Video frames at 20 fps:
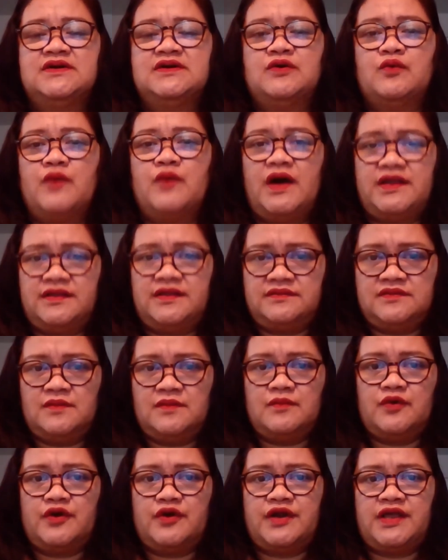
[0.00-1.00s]
one in the
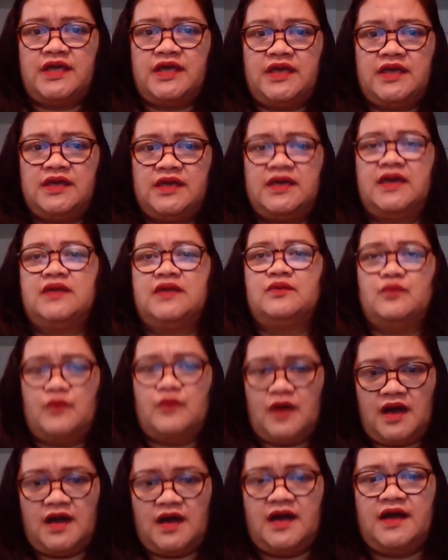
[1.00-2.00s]
morning and
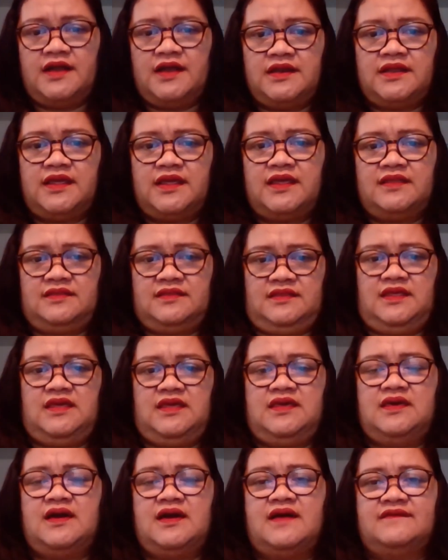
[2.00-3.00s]
one in
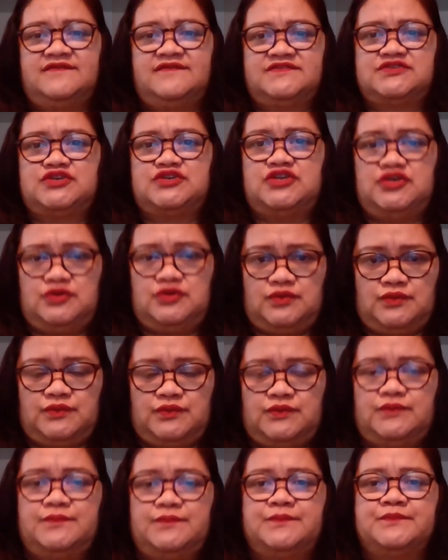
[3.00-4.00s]
the
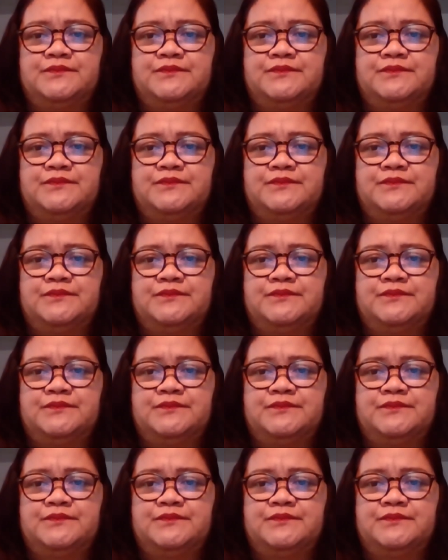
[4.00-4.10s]
afternoon.